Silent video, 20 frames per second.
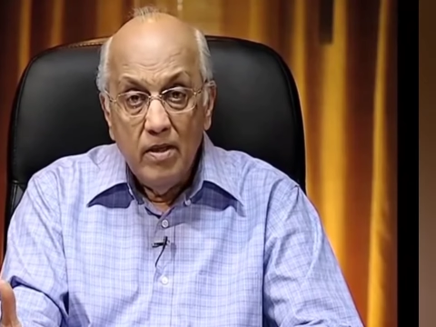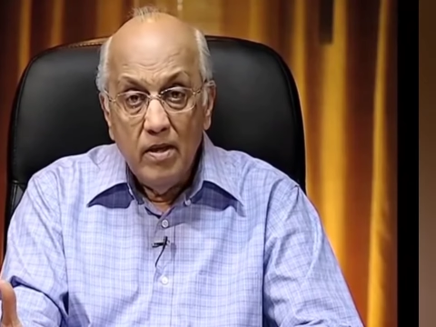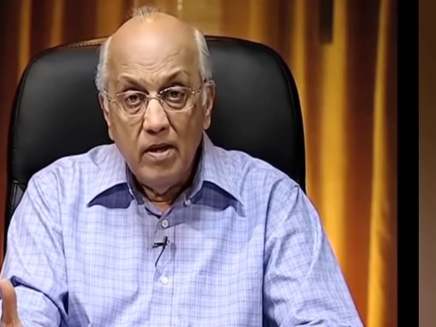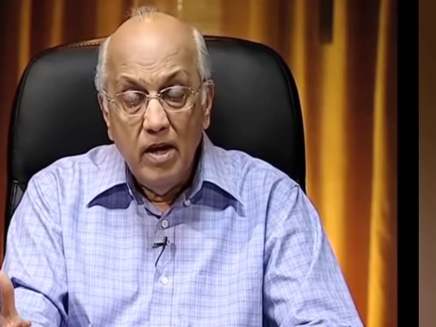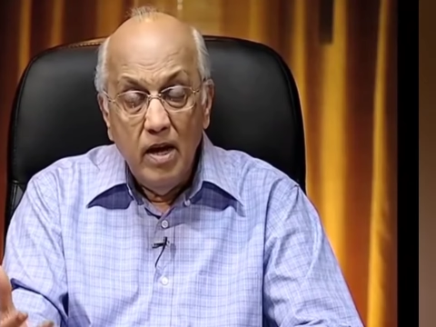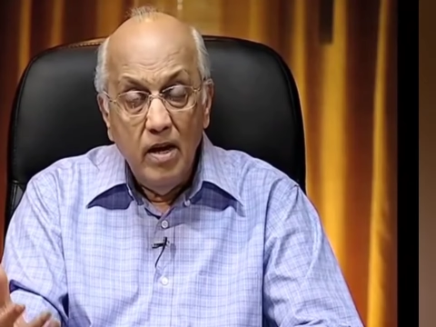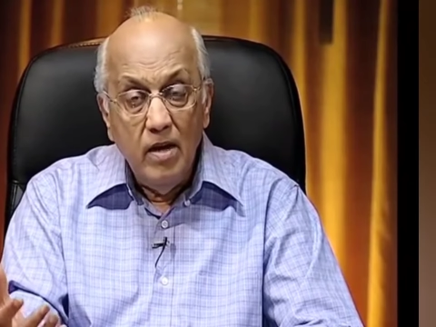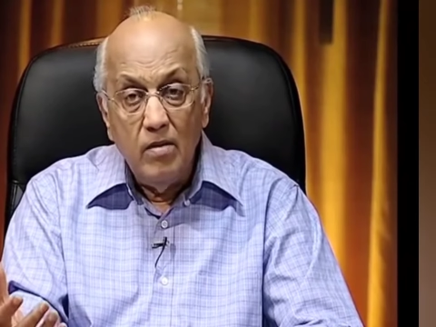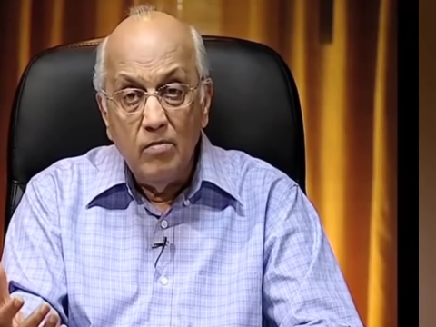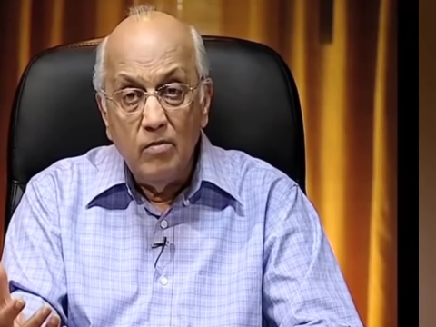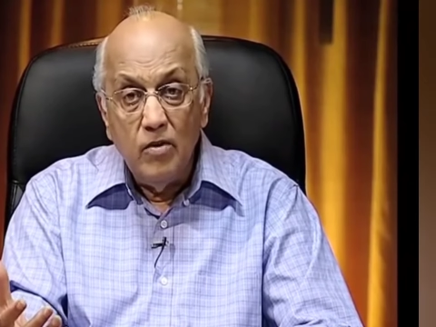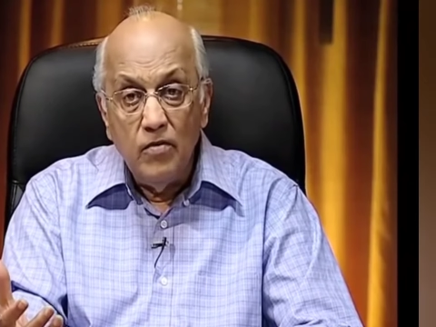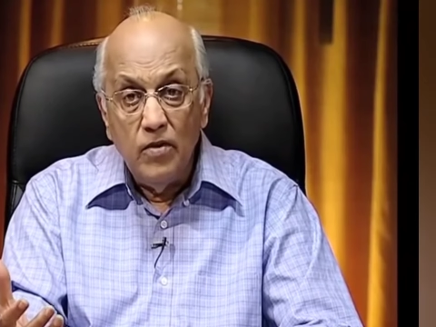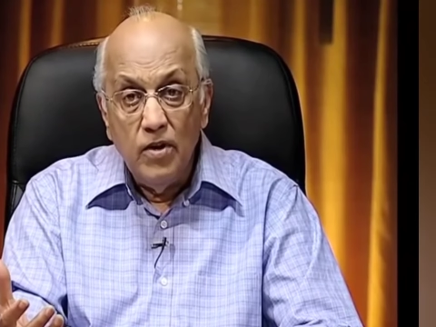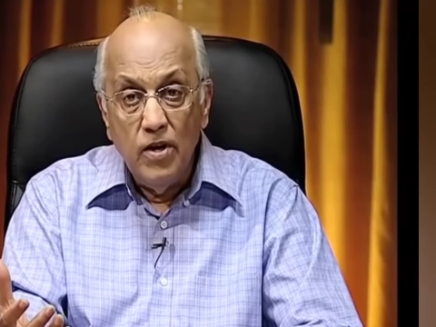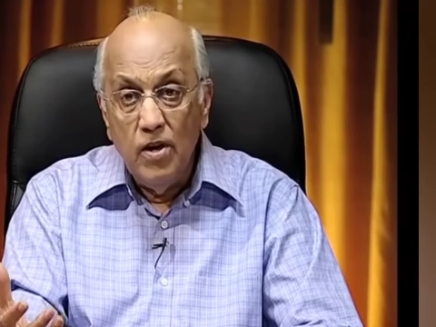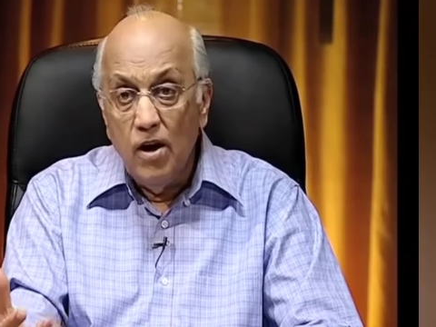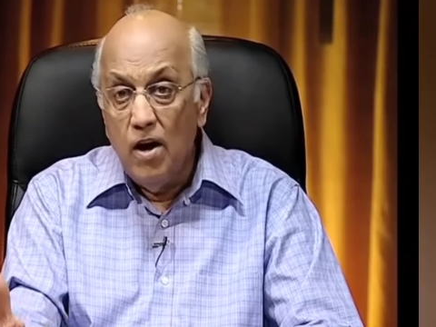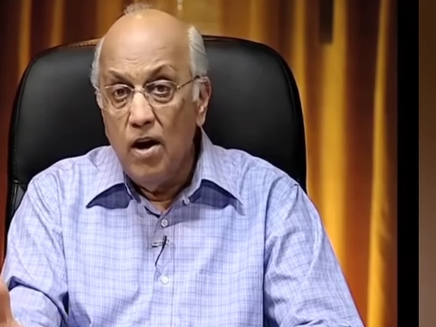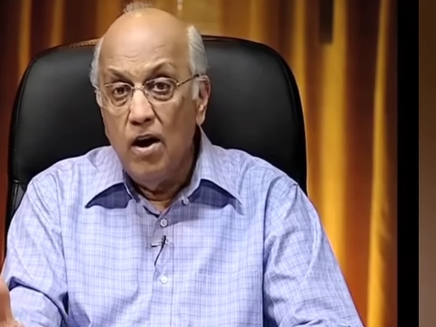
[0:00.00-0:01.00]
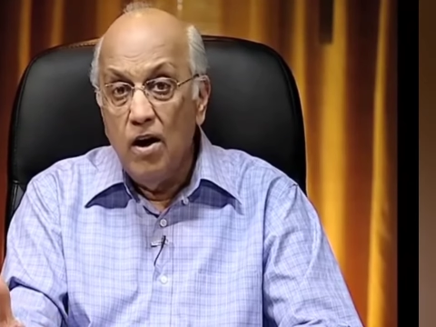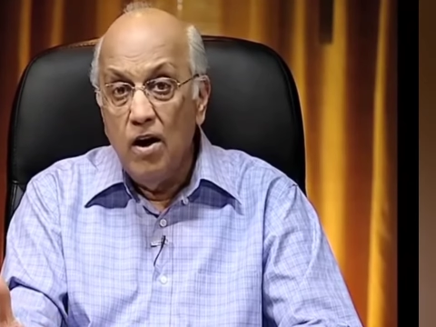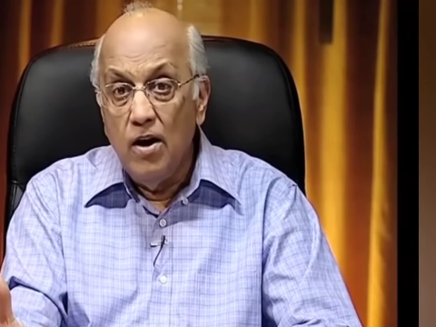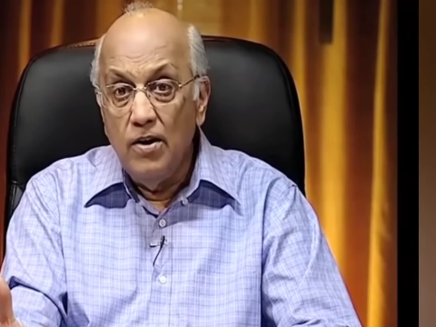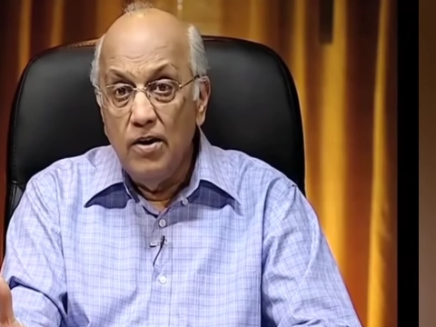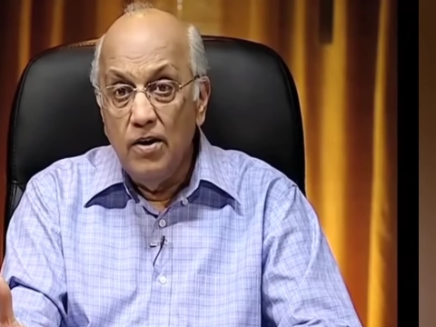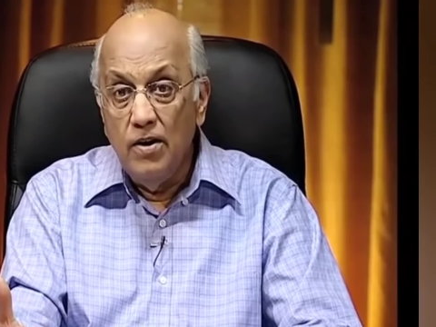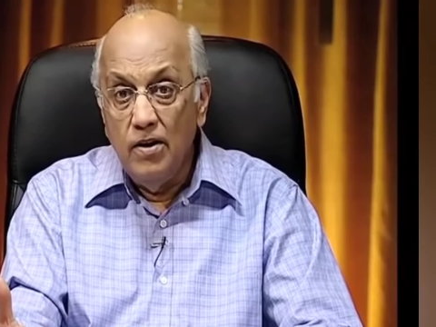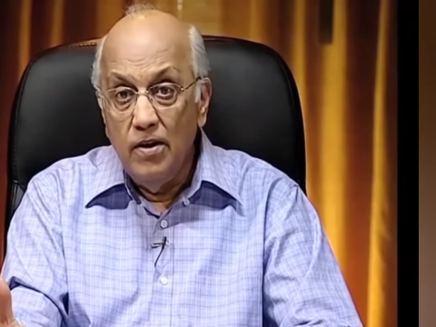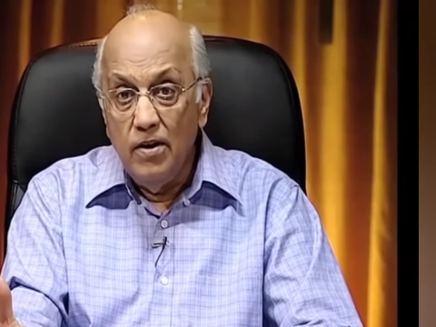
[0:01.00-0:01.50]
the kingdom of
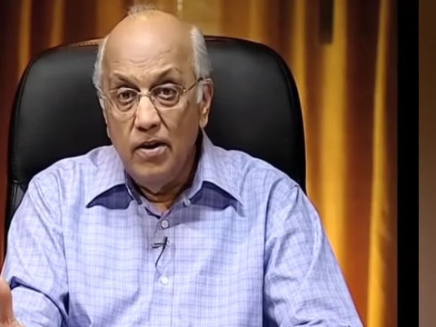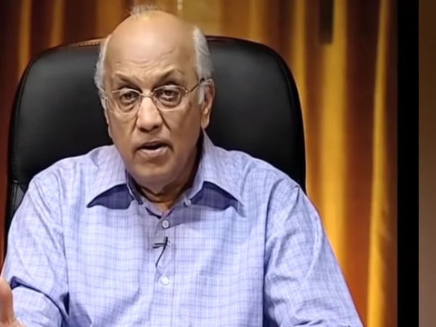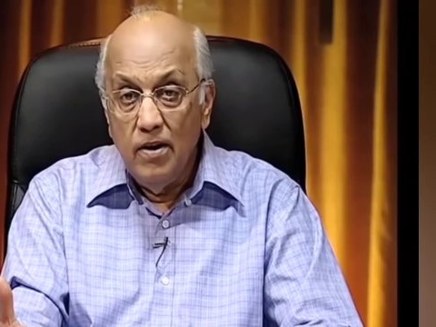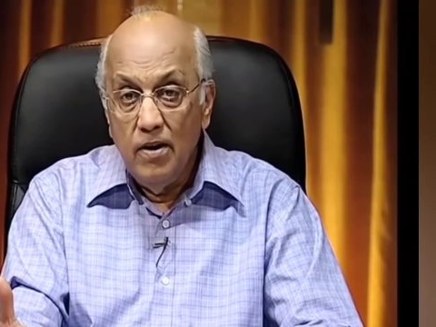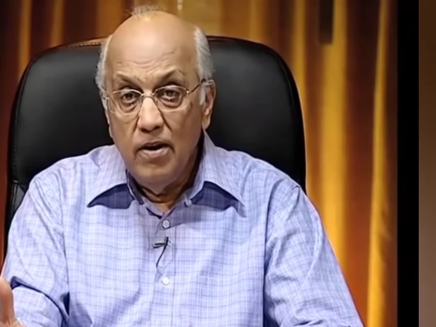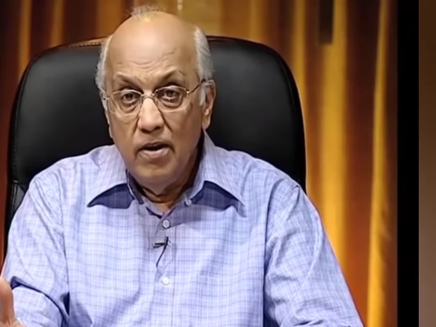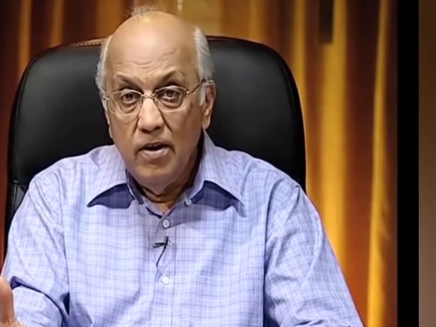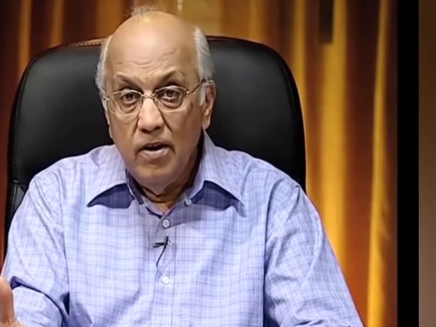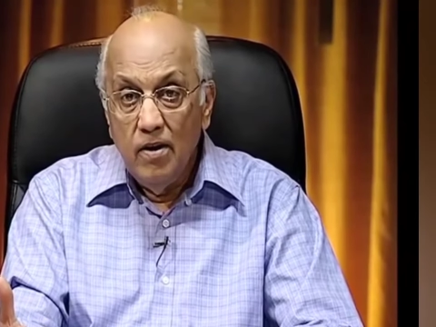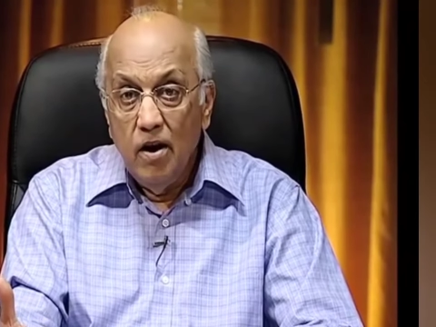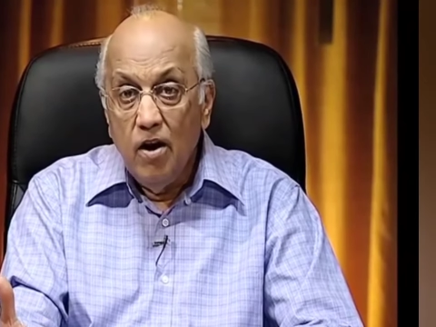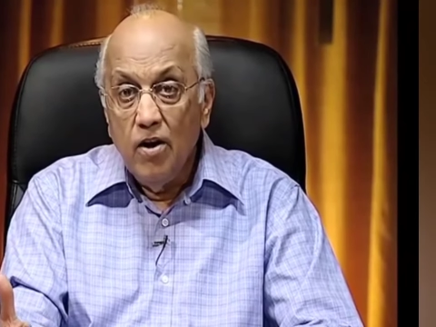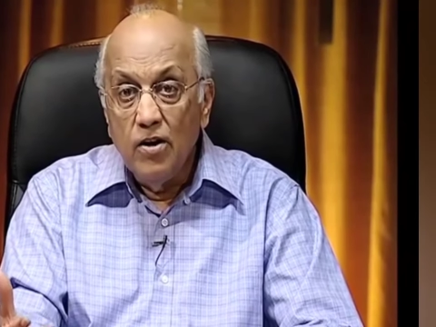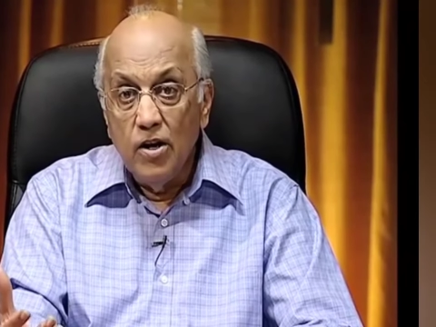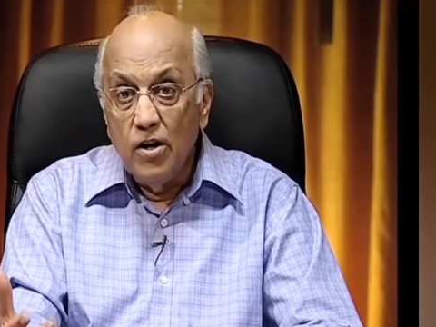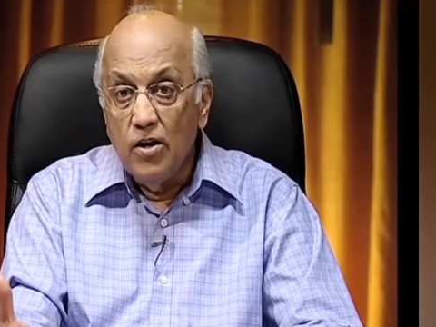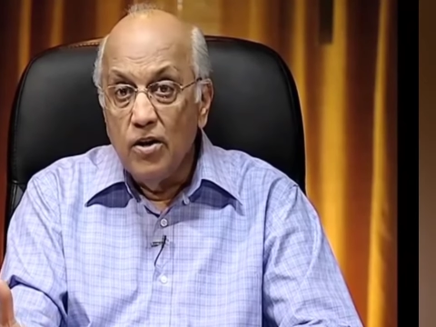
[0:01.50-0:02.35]
God on